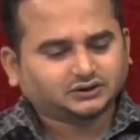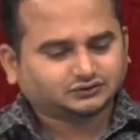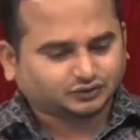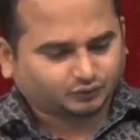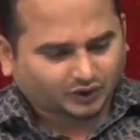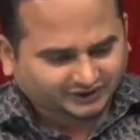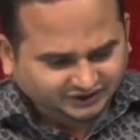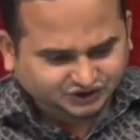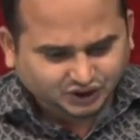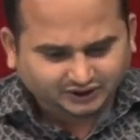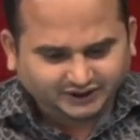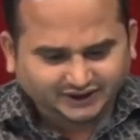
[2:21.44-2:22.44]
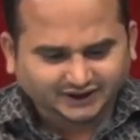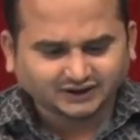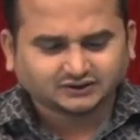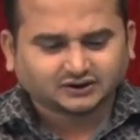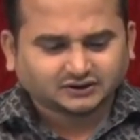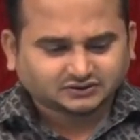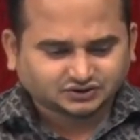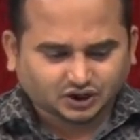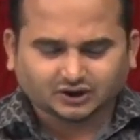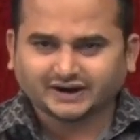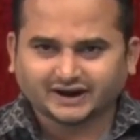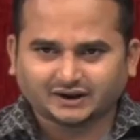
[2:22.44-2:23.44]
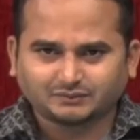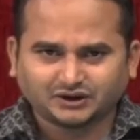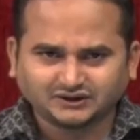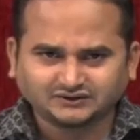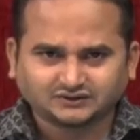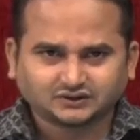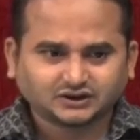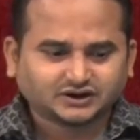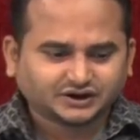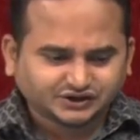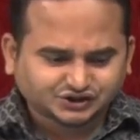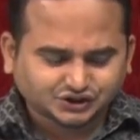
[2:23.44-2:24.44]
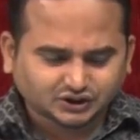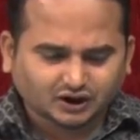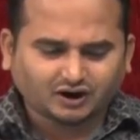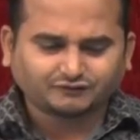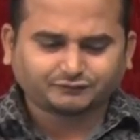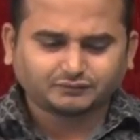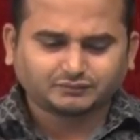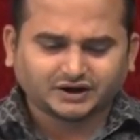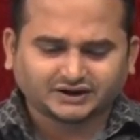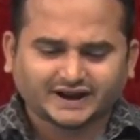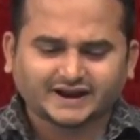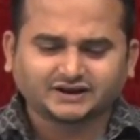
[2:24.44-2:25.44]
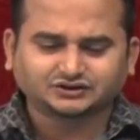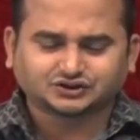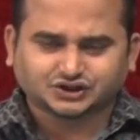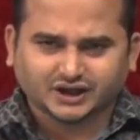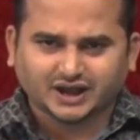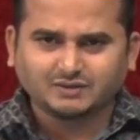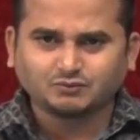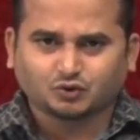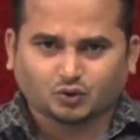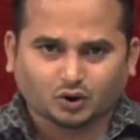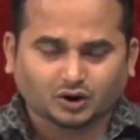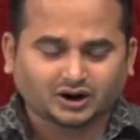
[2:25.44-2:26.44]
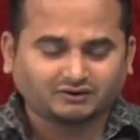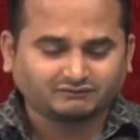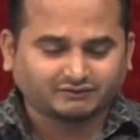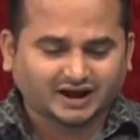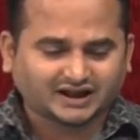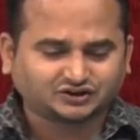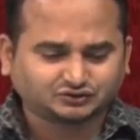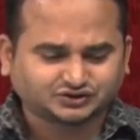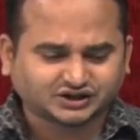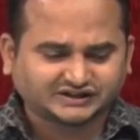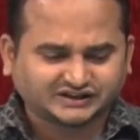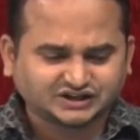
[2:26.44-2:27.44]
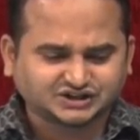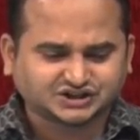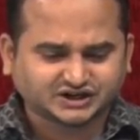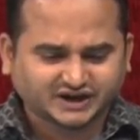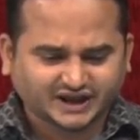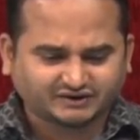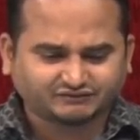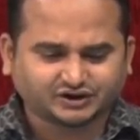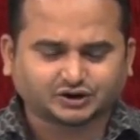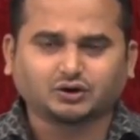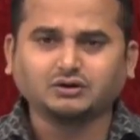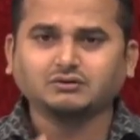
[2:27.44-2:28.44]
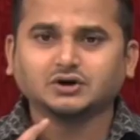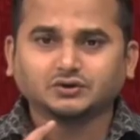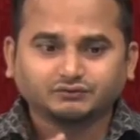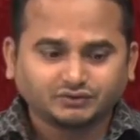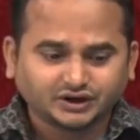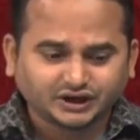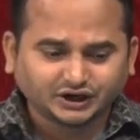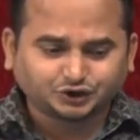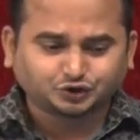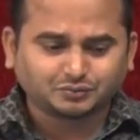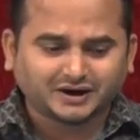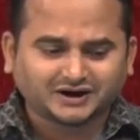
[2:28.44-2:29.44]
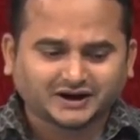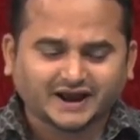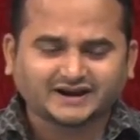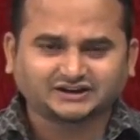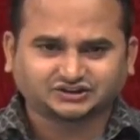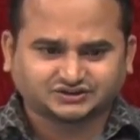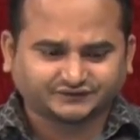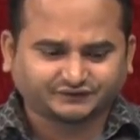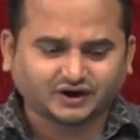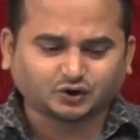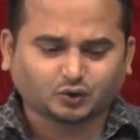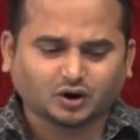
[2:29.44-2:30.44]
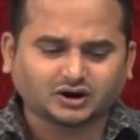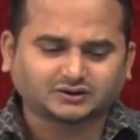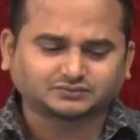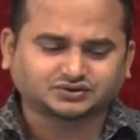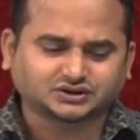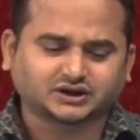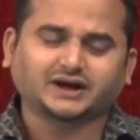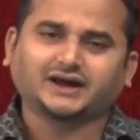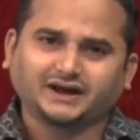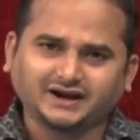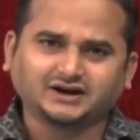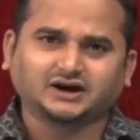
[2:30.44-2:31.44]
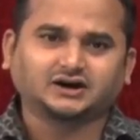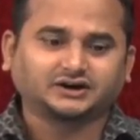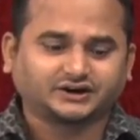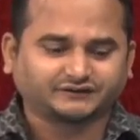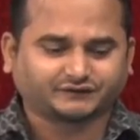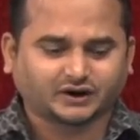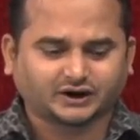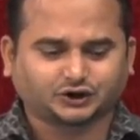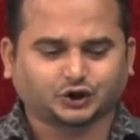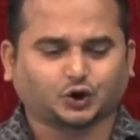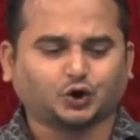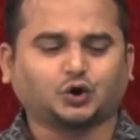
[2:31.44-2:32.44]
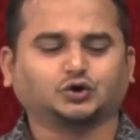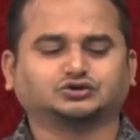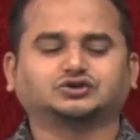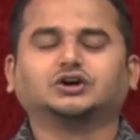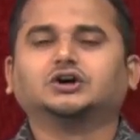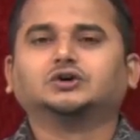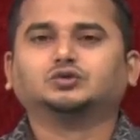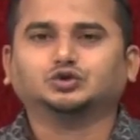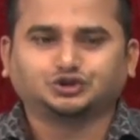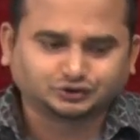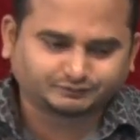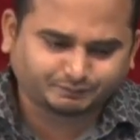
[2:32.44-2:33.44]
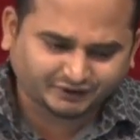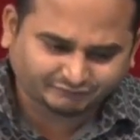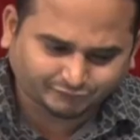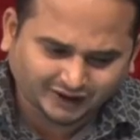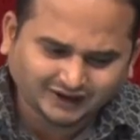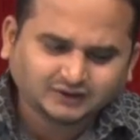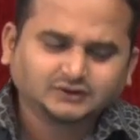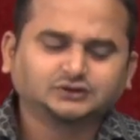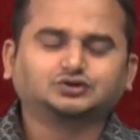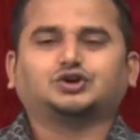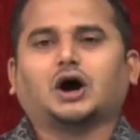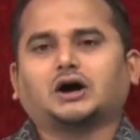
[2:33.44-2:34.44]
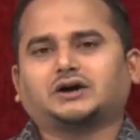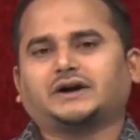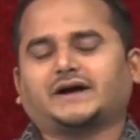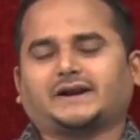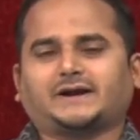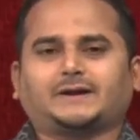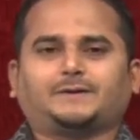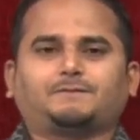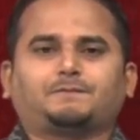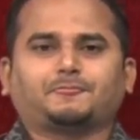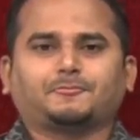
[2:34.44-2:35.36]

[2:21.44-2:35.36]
So, what is jagged array? Jagged array means instead of maintaining same column values in each and every row, we need to maintaining different columns in different rows. We should prefer jagged array.